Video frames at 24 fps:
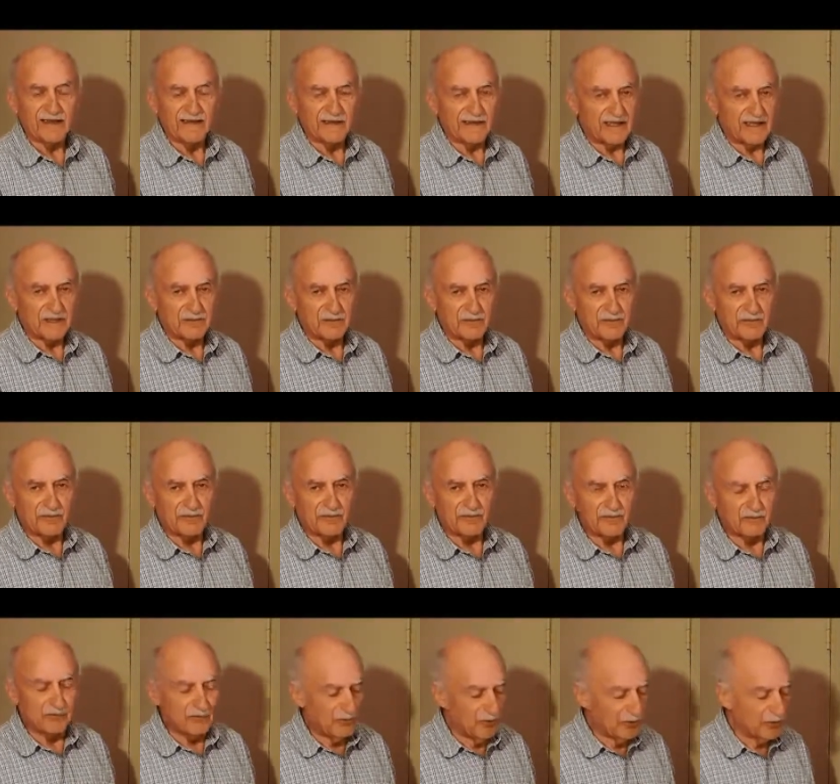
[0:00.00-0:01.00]
That
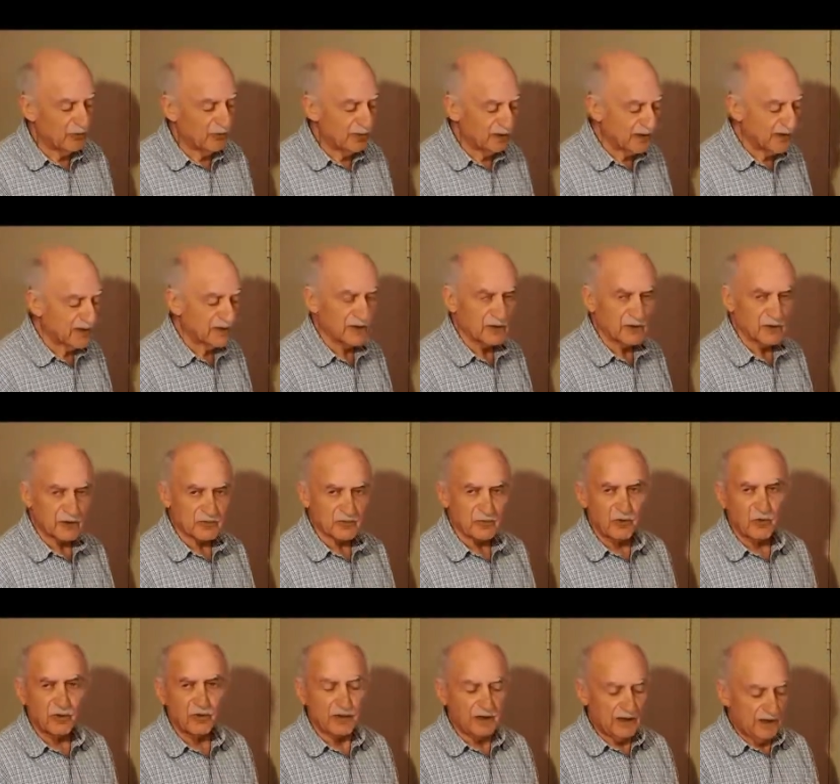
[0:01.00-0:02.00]
movement is so
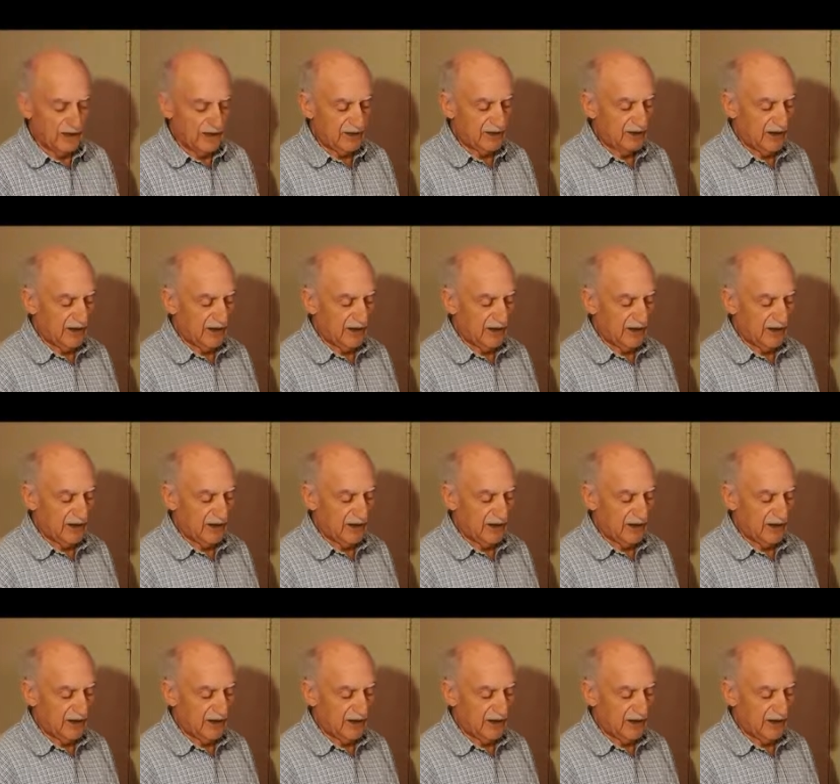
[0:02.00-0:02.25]
small,